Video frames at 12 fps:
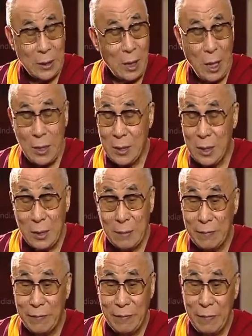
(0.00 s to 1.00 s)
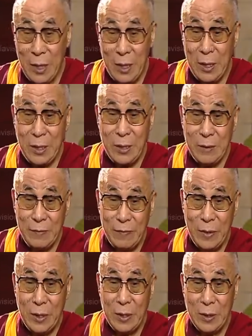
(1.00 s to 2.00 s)
I think very,
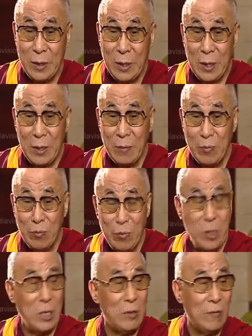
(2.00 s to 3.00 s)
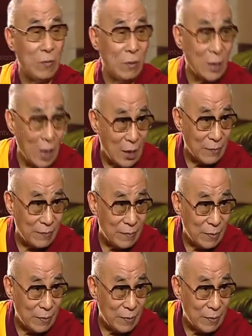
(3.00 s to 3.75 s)
very meaningful life.